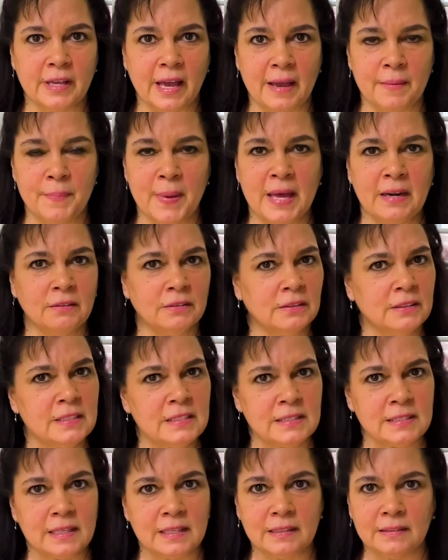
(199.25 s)
I better
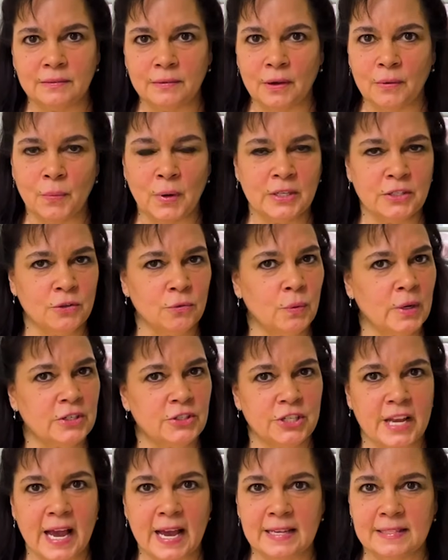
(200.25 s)
listen. I wonder what
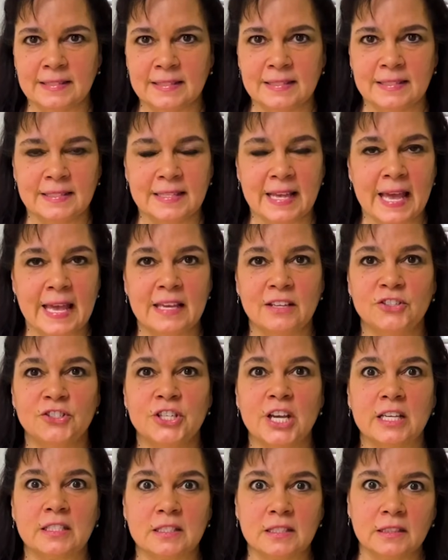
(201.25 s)
she has to say, and
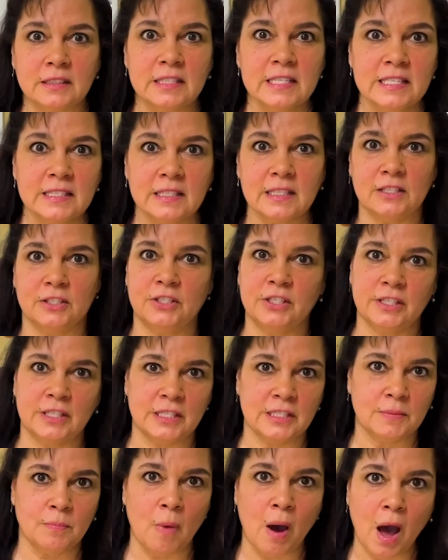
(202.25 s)
just listen to
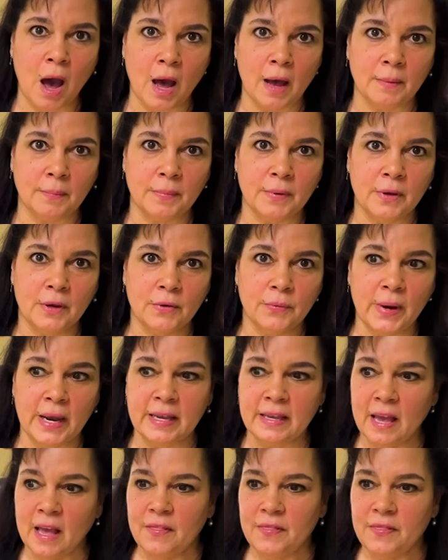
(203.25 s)
this mom, right?